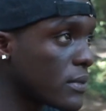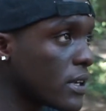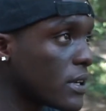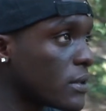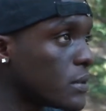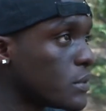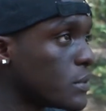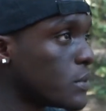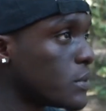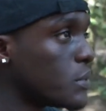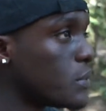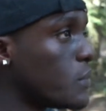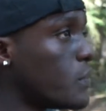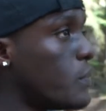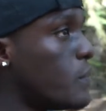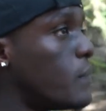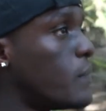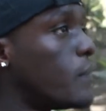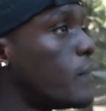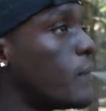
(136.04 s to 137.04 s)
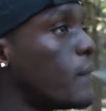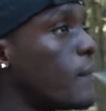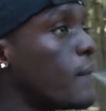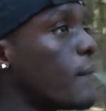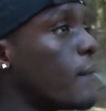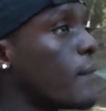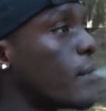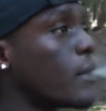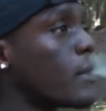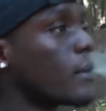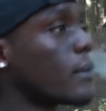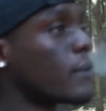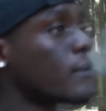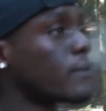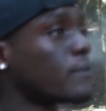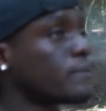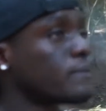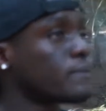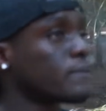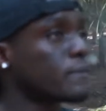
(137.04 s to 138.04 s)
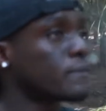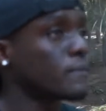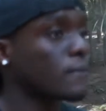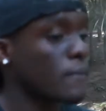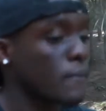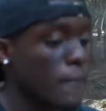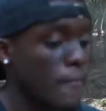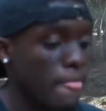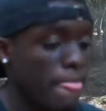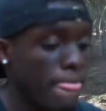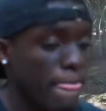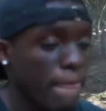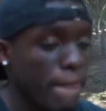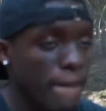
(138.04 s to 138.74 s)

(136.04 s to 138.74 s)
Did you break down when you heard the news,